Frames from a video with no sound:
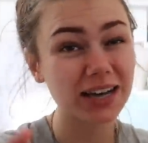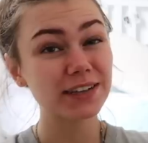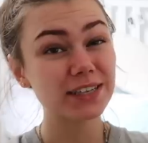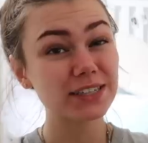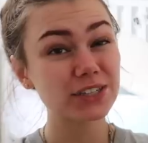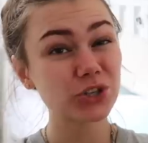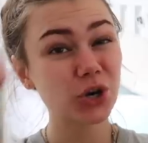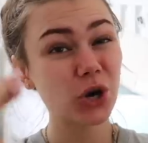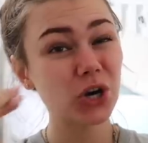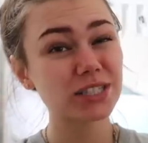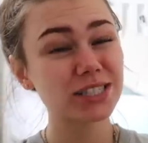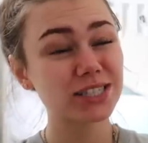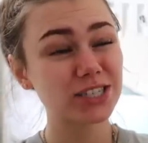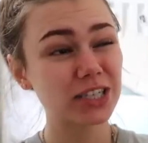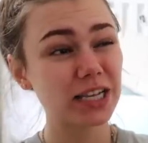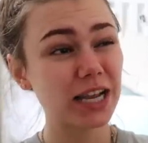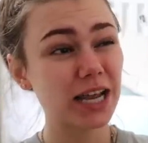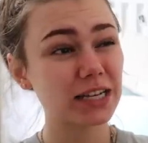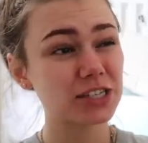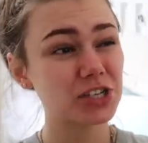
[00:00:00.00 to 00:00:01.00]
Fingers crossed,
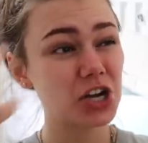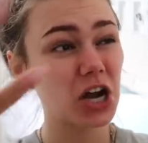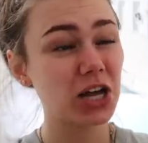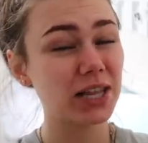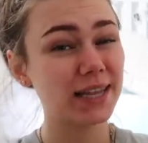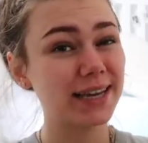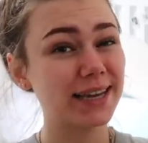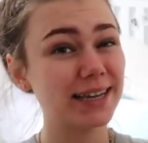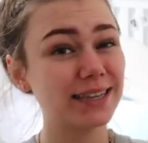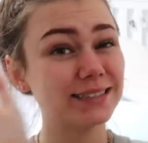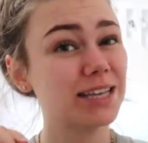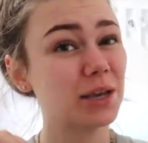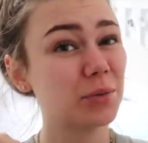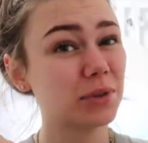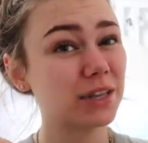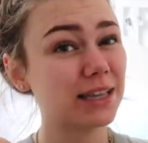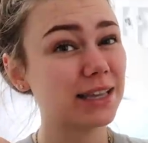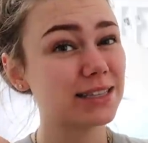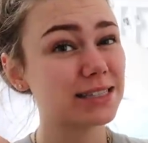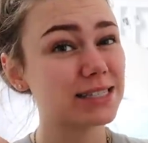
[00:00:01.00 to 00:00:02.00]
good luck, Charlie. See you
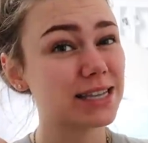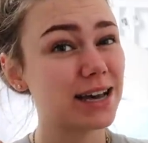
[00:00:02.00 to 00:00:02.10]
on the other